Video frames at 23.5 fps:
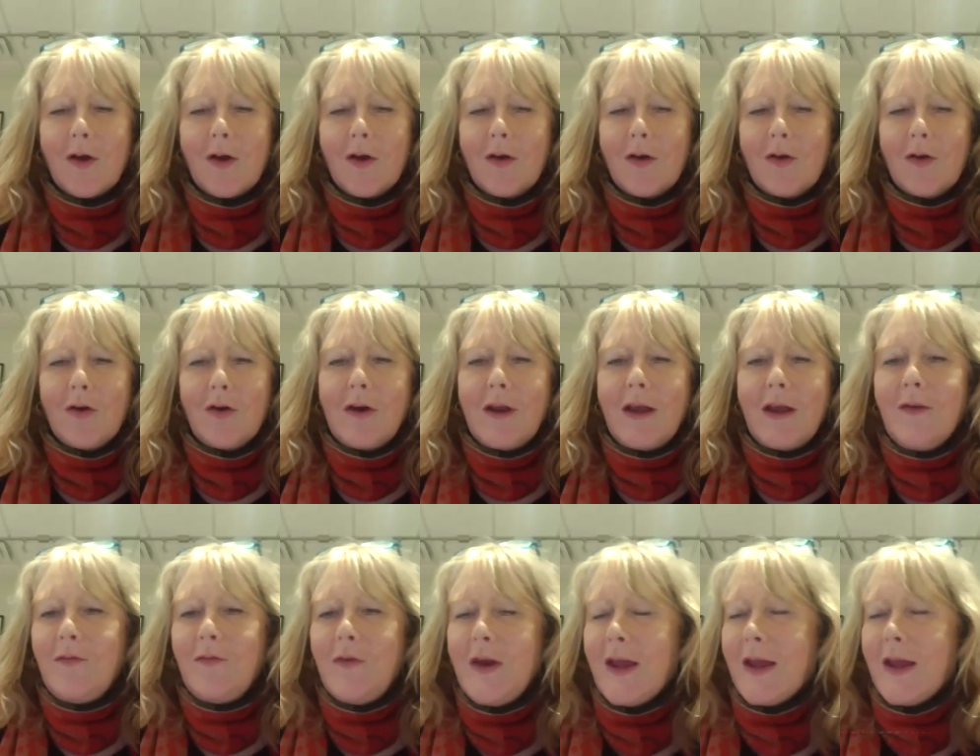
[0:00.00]
Good
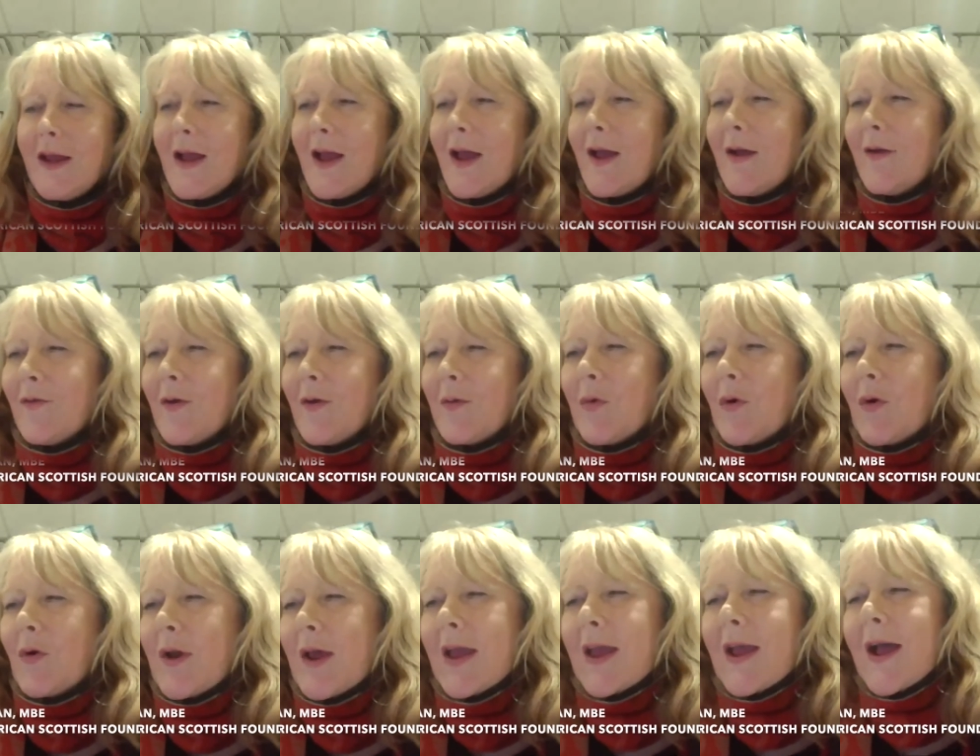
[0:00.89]
evening,
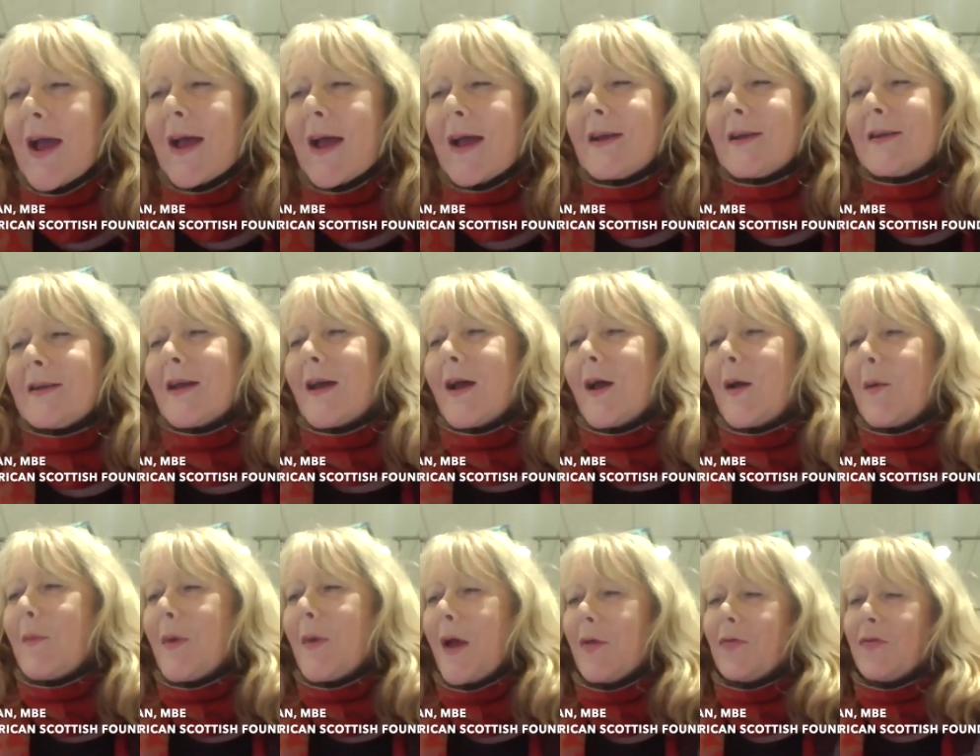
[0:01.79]
everybody, and
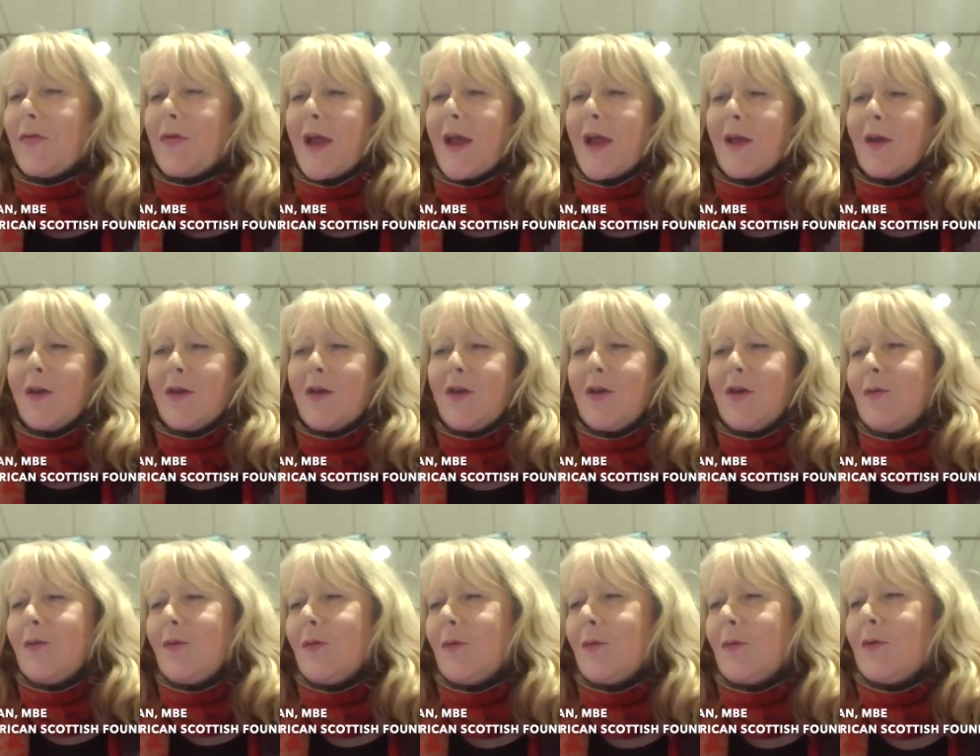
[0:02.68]
a thank
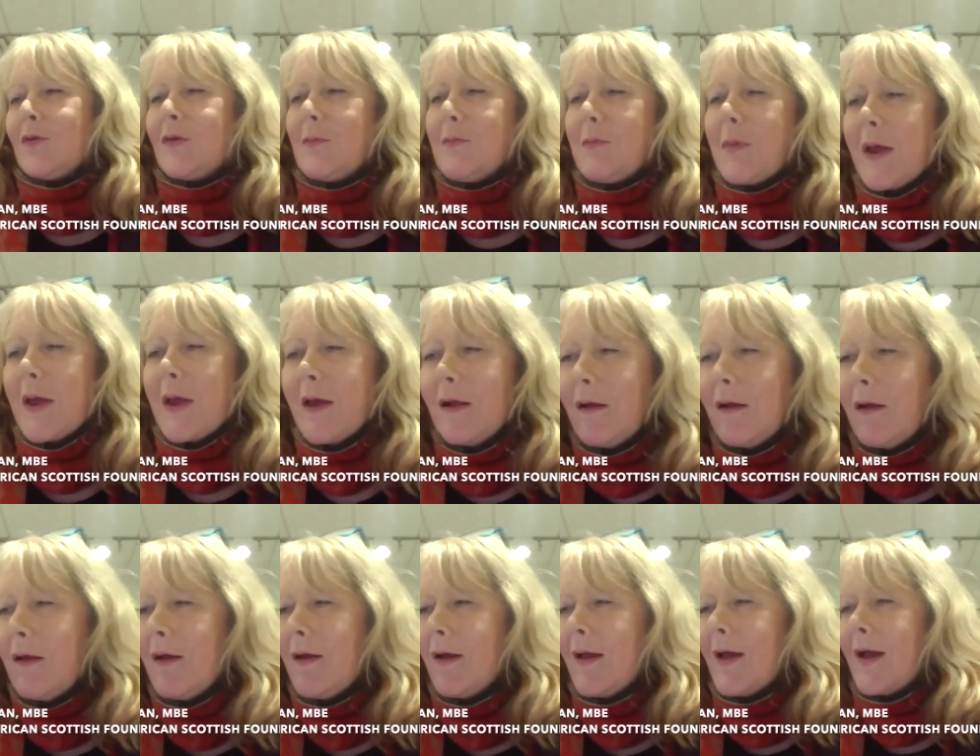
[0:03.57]
you to
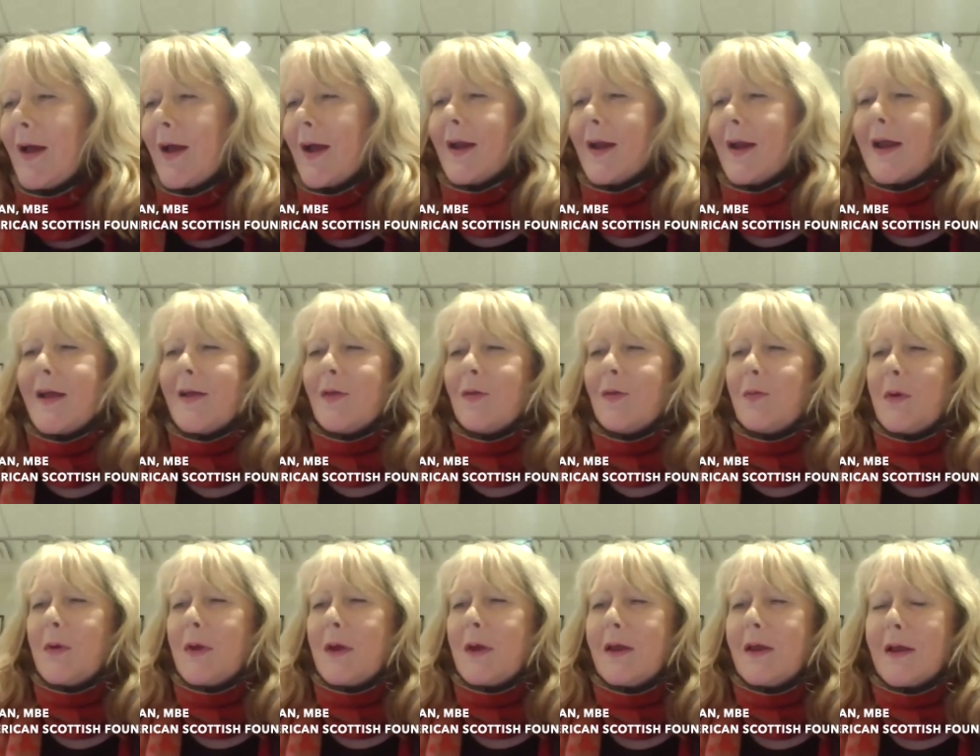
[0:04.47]
Bill, and
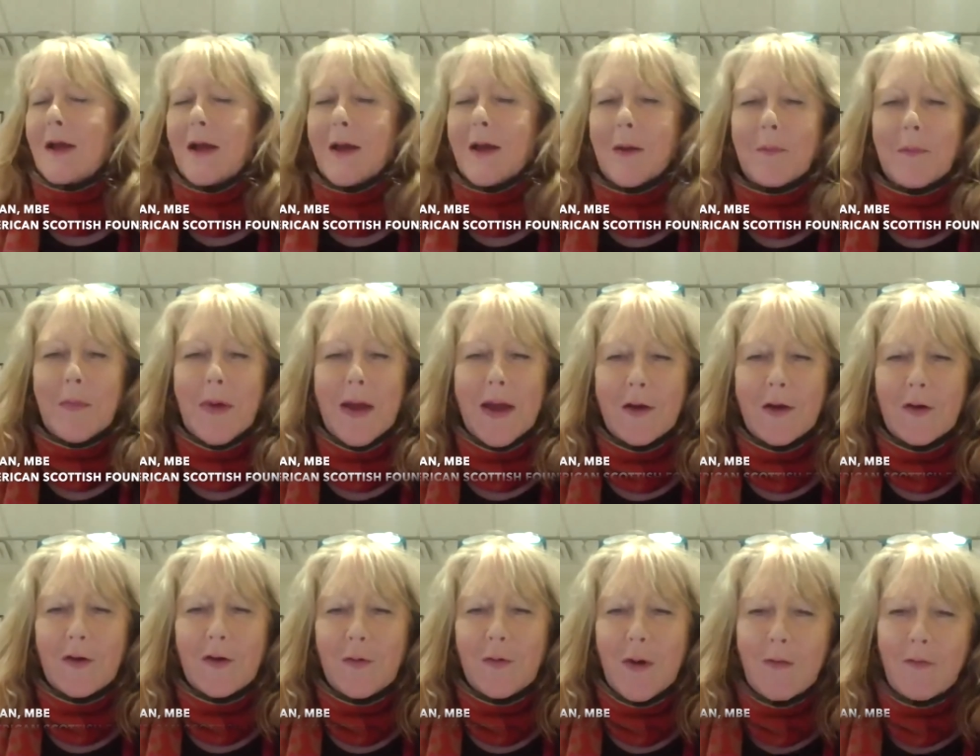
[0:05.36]

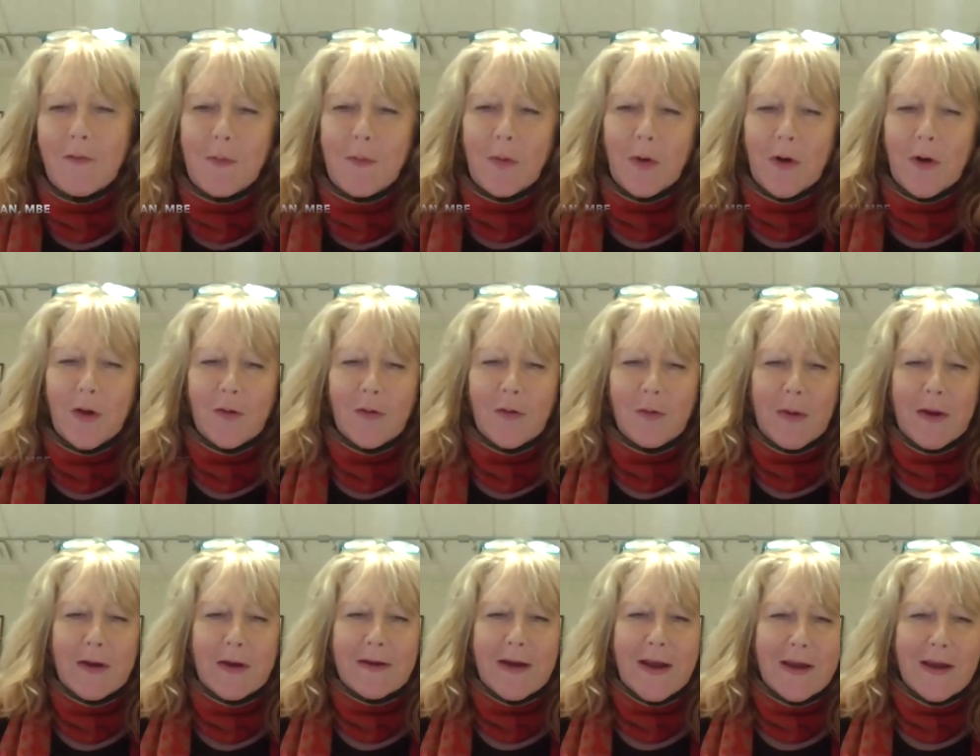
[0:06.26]
and to everybody who's
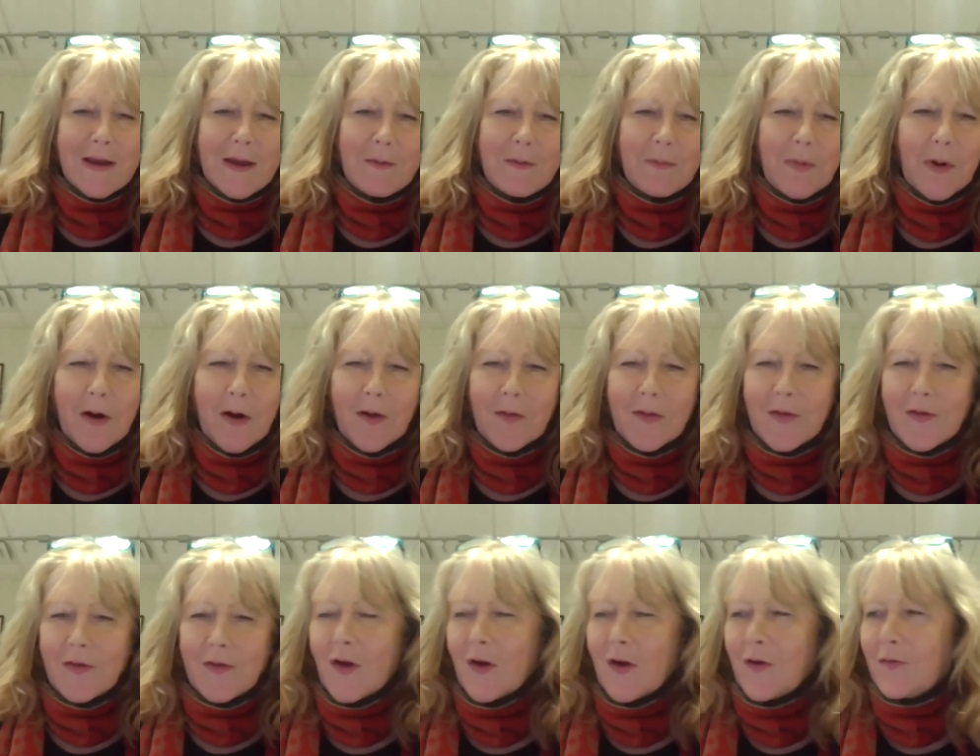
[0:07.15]
been taking part
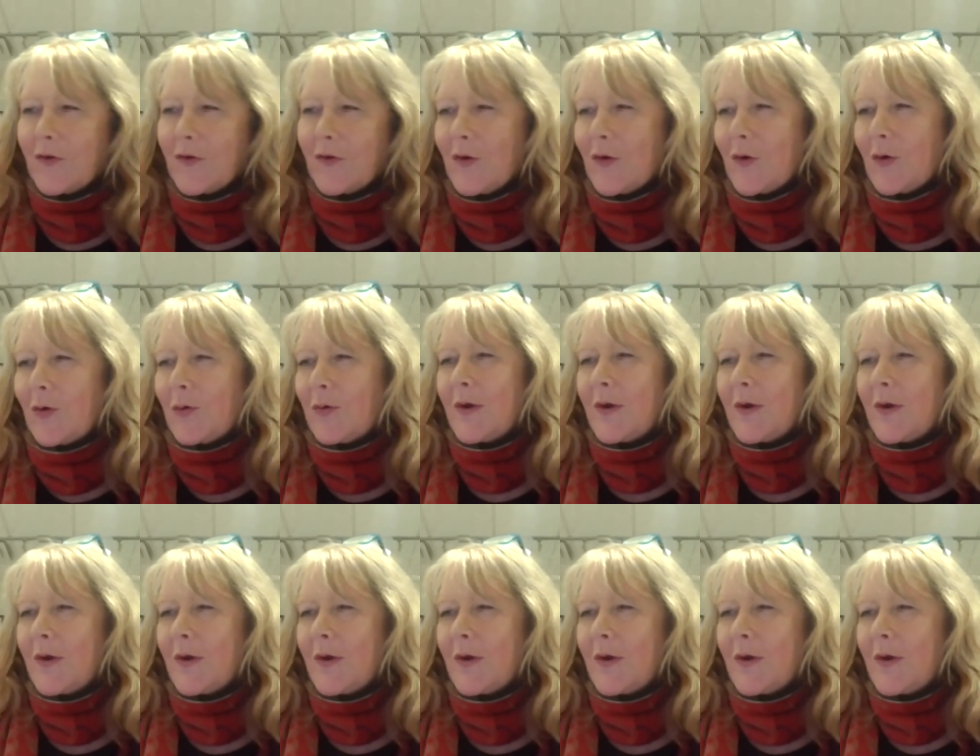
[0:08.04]
this afternoon